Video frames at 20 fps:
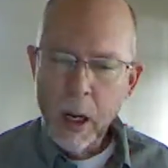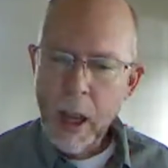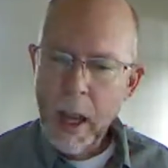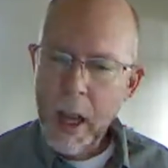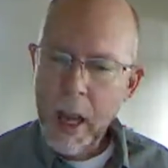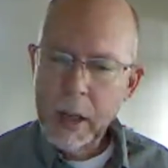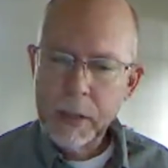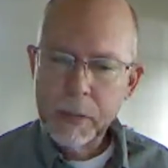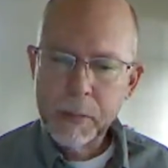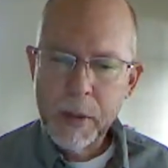
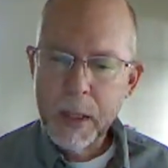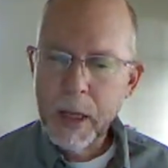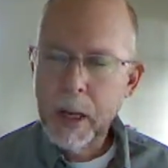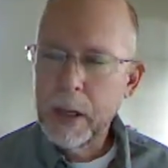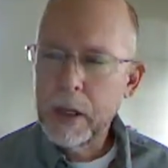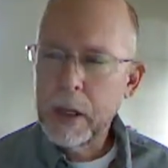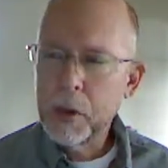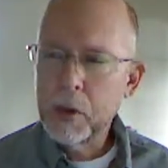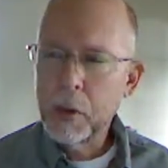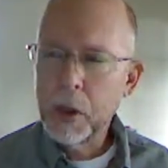Ask me
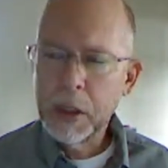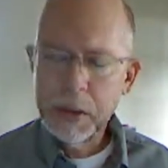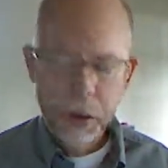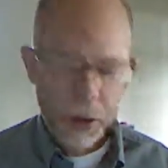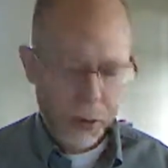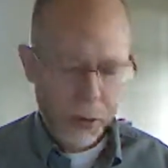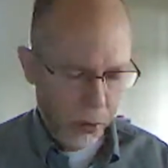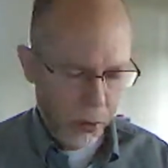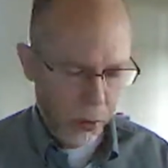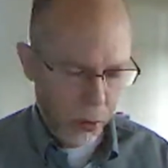any
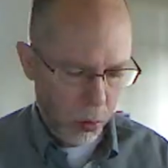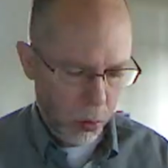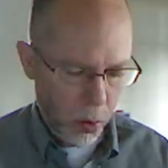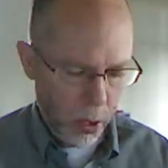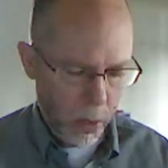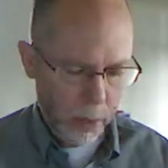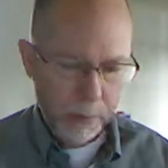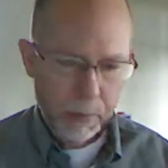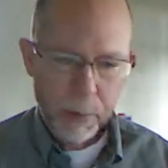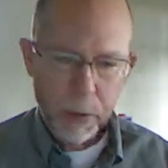question you
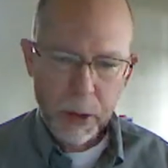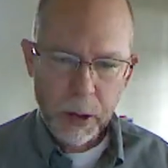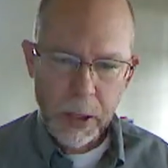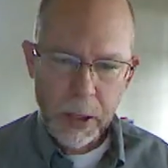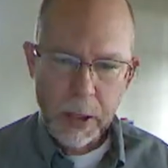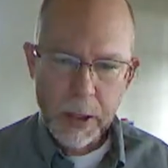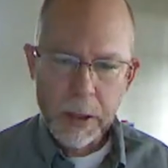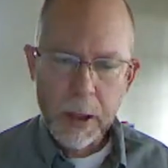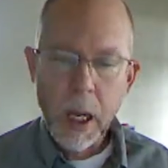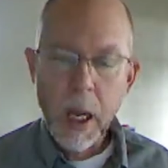want,
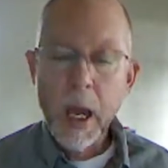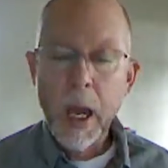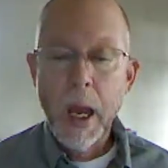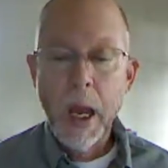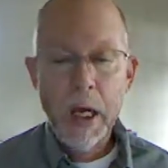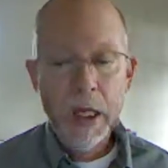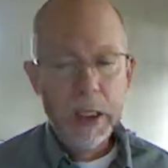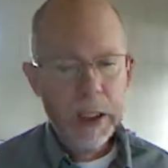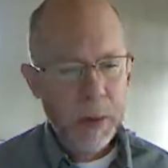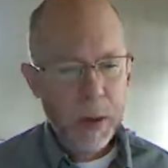please.
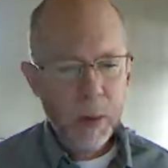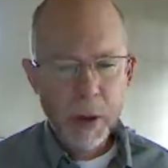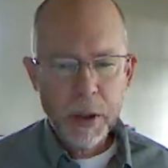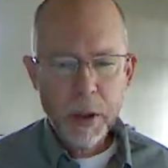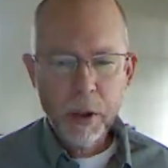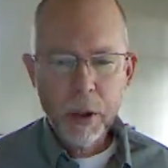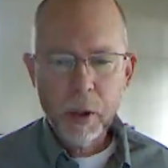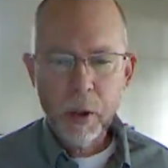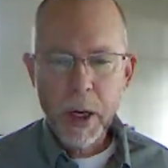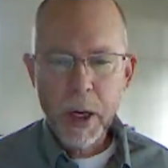Ask me what
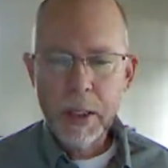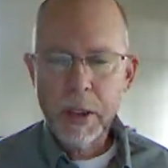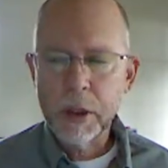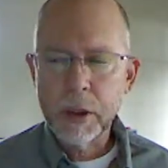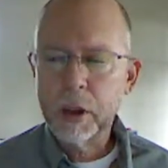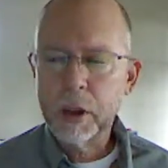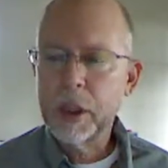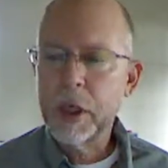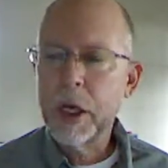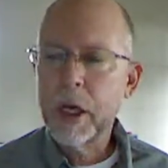your grade is.
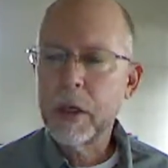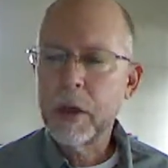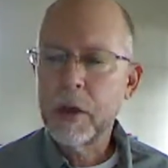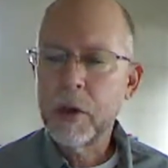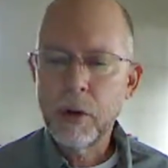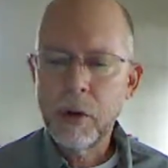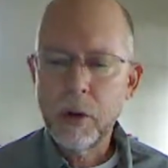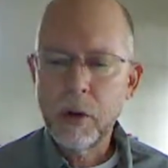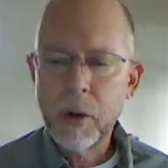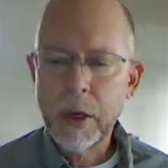Check
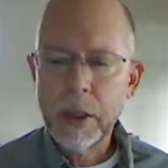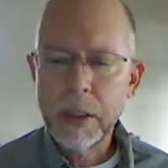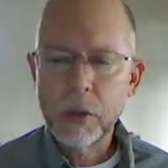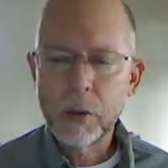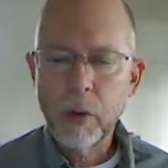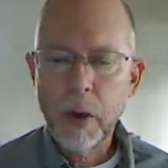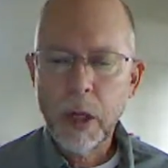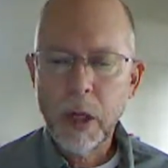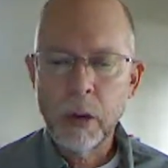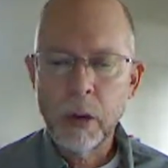your grades
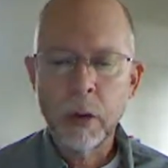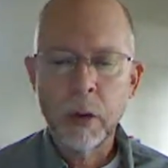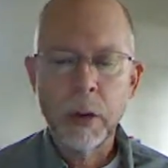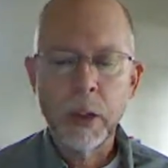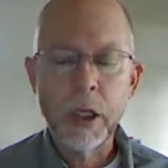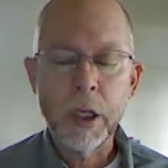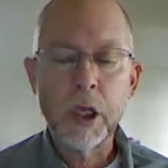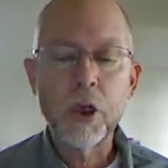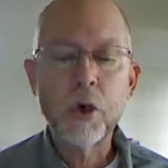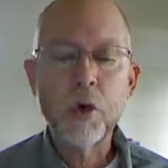
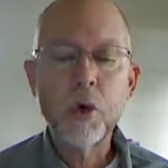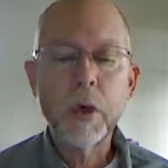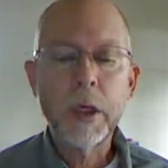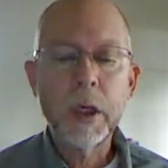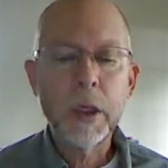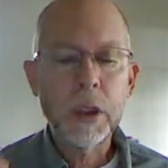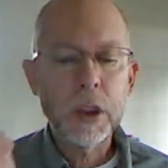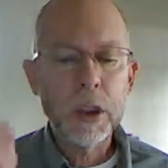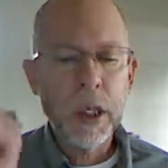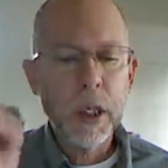regularly. You
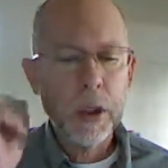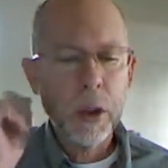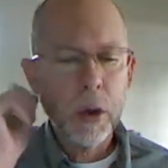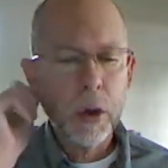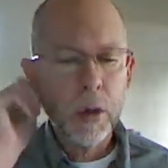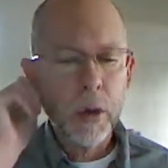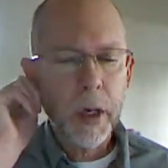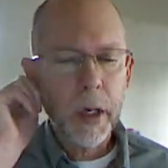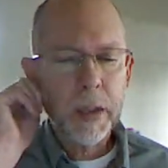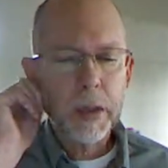can check your
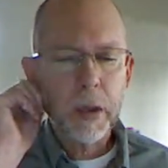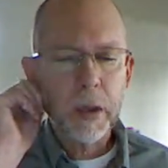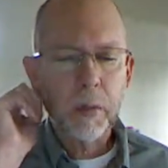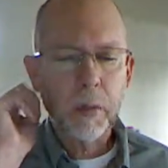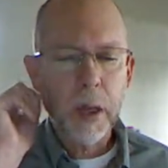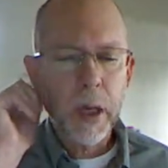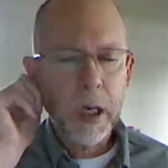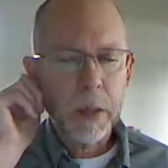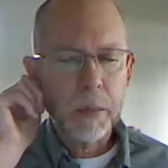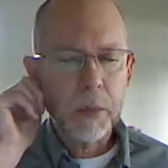grades on
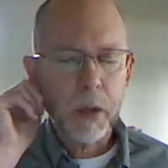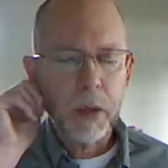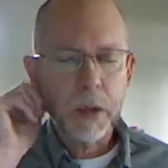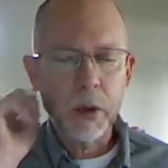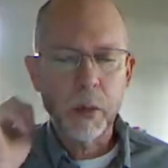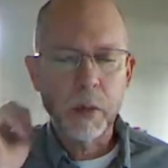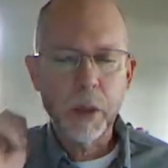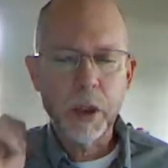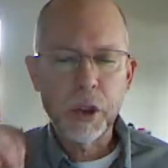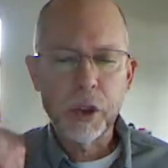Blackboard,
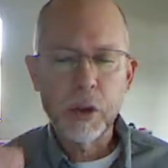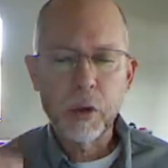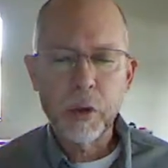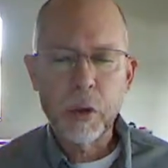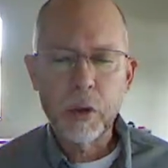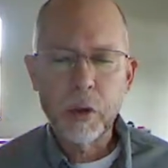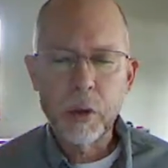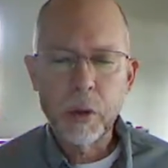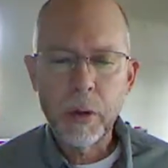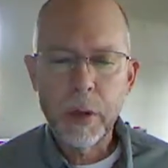so be sure
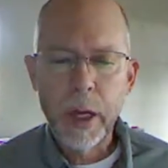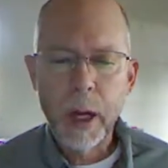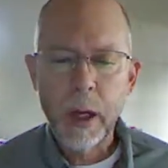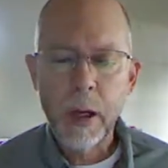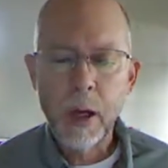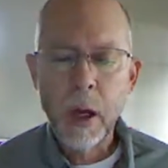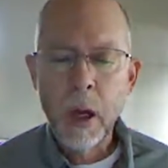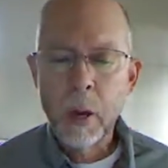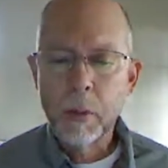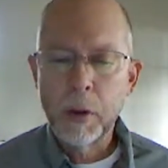you do
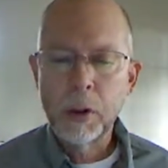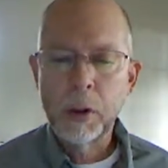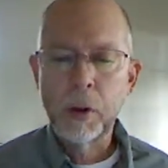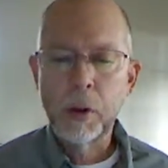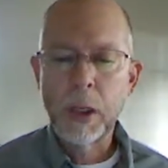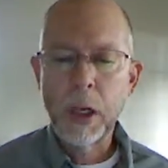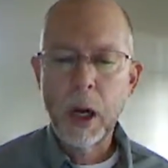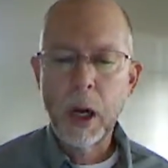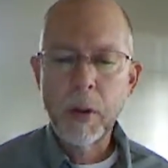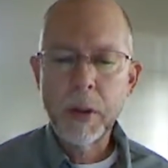that. But you
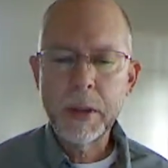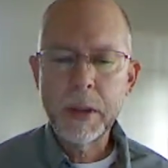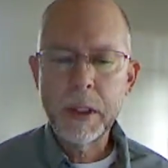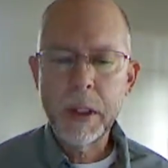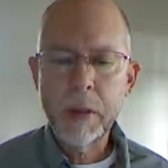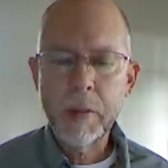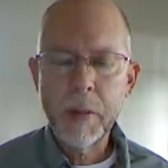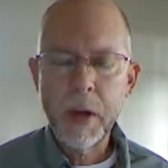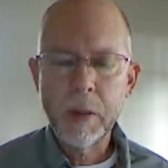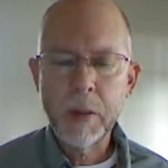can always
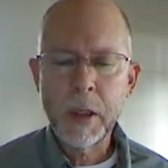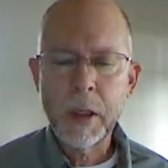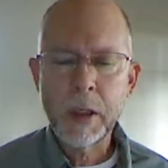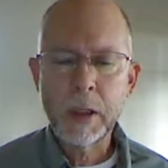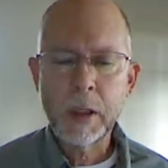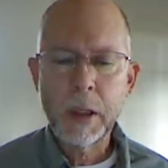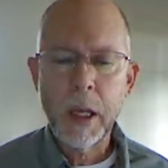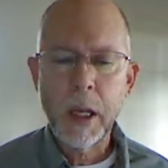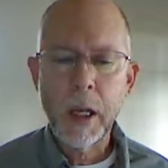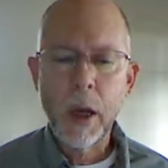email me and
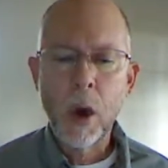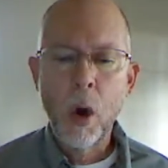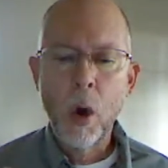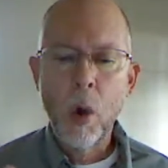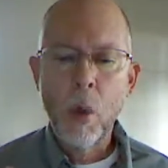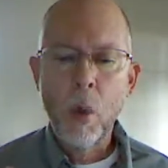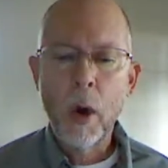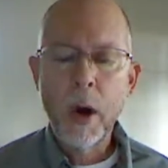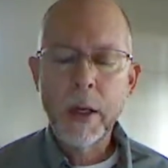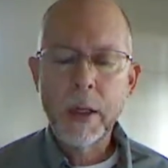say,
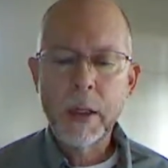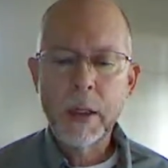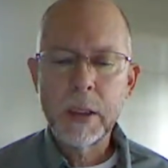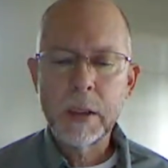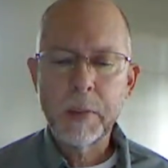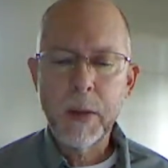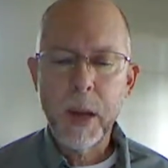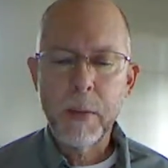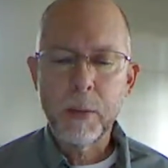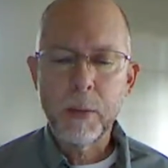what is
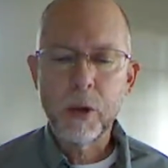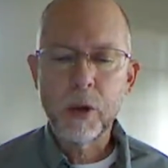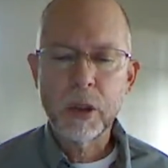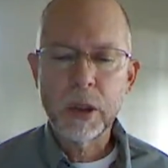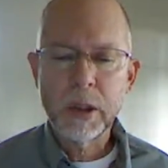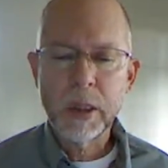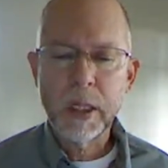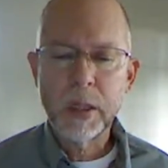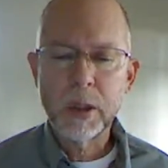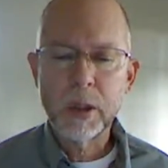my
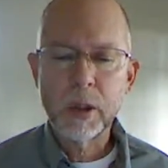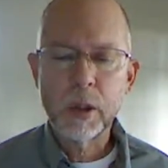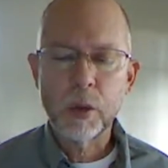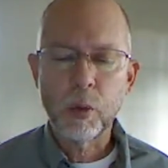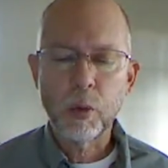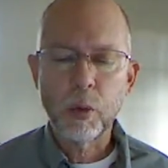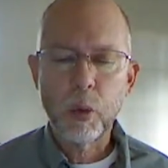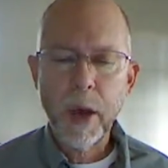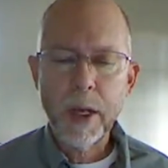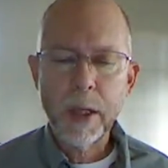percentage
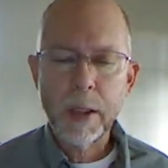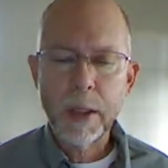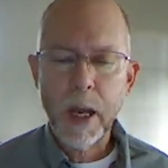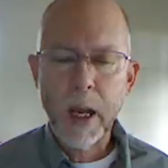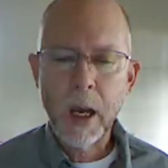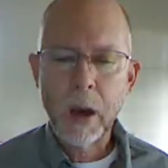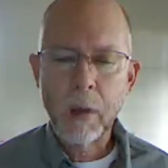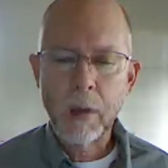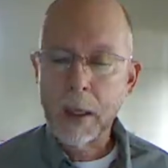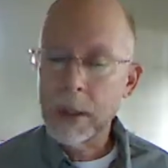right
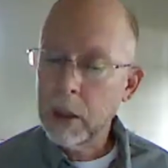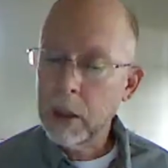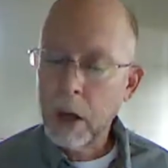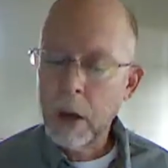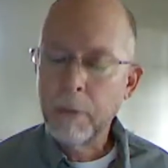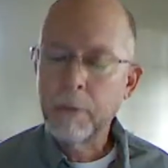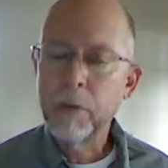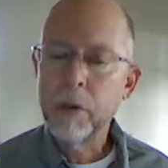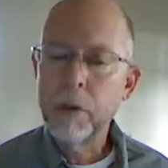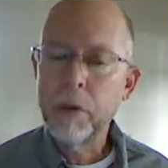now? That's
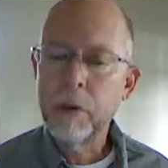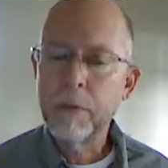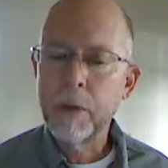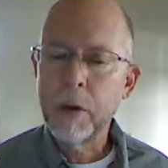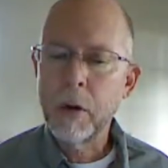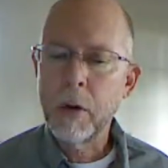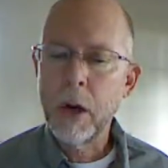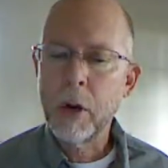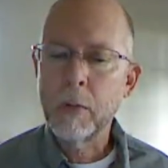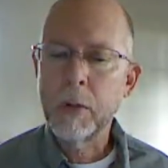hard for you to
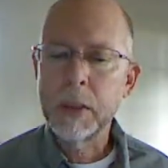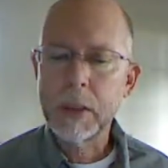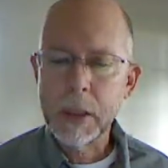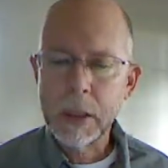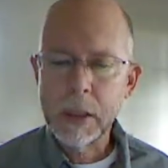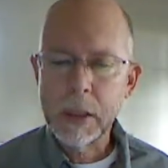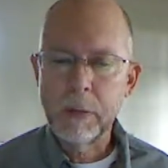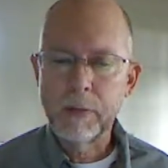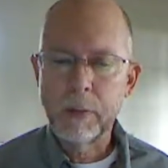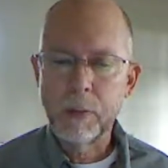figure out, but it's
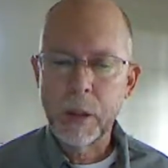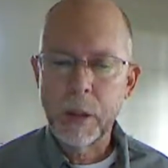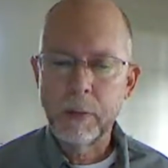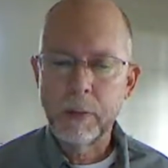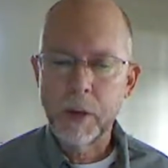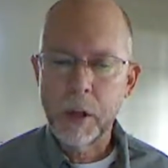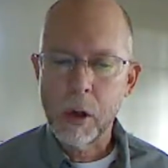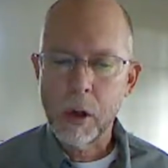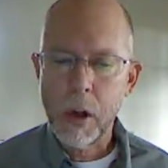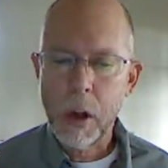easy for me to
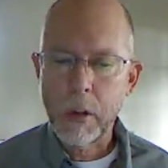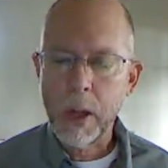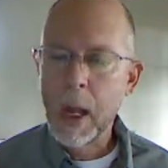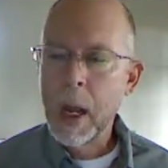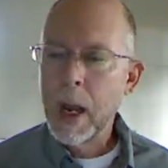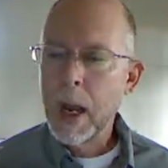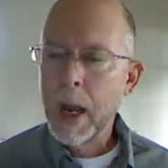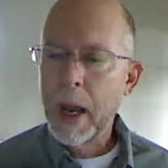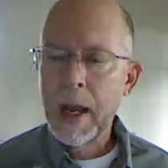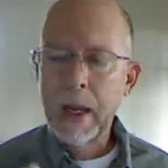figure out.
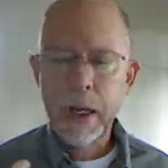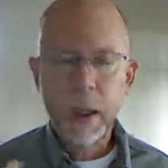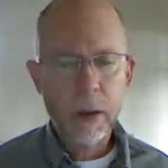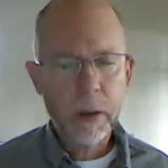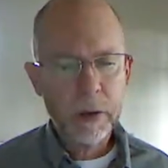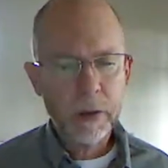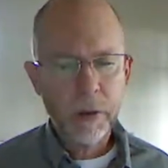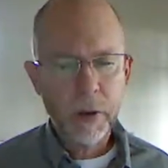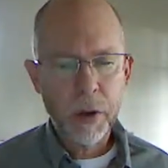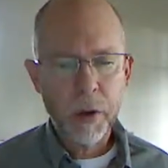I can
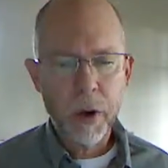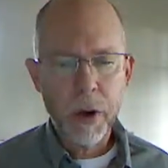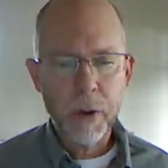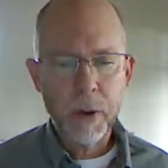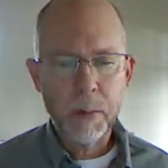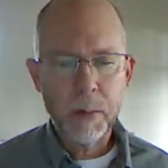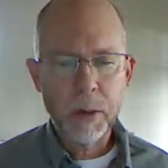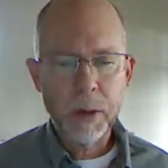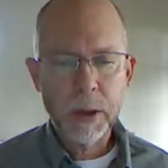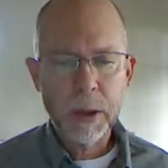always figure out
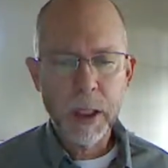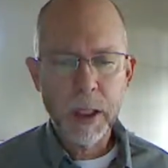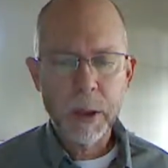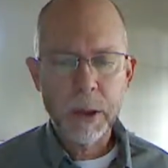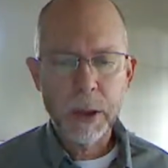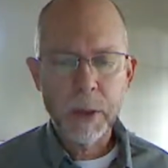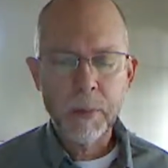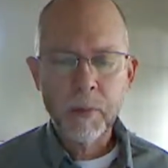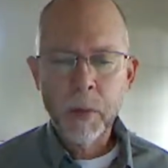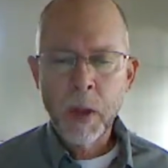your
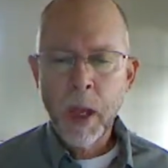percentage.